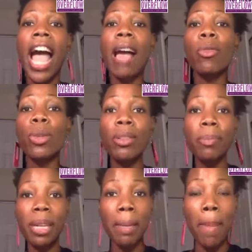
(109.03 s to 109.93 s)
I
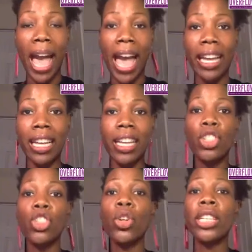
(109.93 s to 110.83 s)
will be back
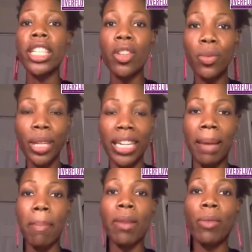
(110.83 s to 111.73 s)
during the week
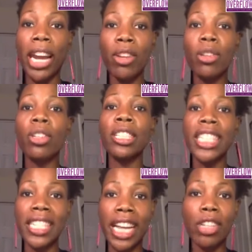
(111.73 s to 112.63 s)
at my
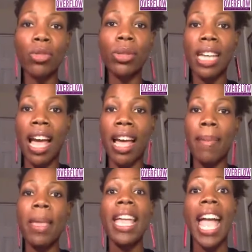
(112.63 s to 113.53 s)
regularly scheduled
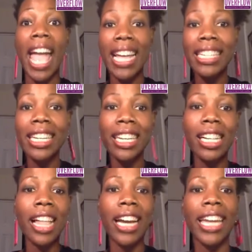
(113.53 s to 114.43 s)
time at 10
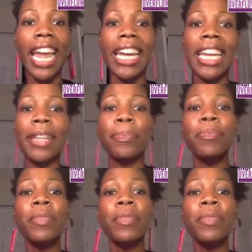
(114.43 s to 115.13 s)
o'clock a.m.